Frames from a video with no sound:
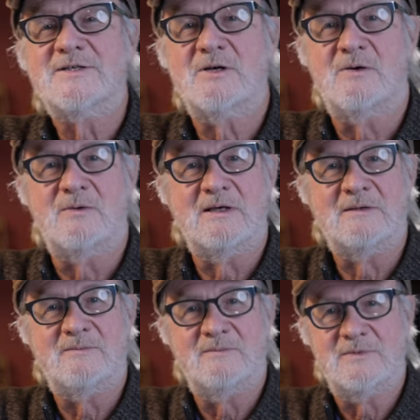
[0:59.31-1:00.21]
So
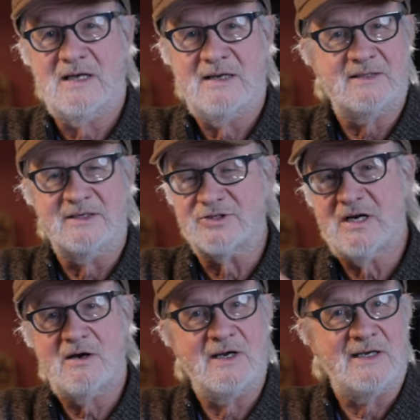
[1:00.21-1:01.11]
uh, I think
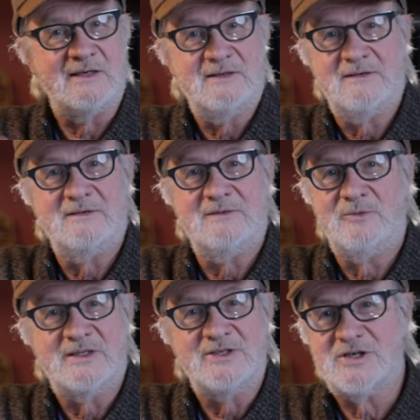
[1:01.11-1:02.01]
sharing
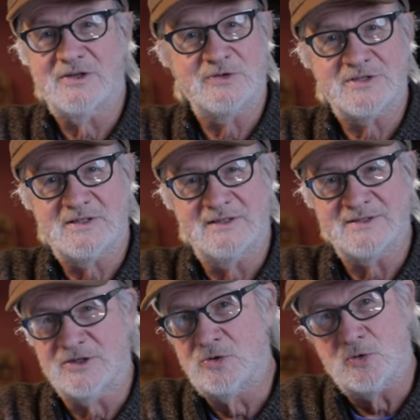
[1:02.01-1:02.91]
with each other
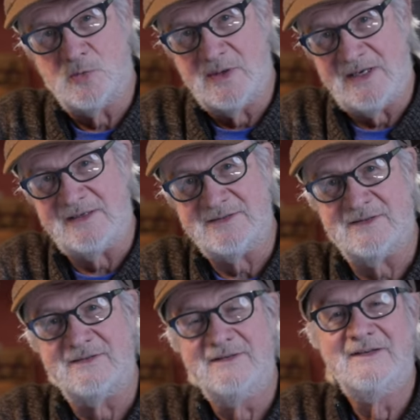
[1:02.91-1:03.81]
is a cool way
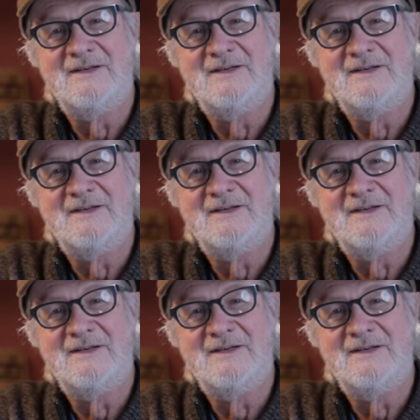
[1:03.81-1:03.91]
to,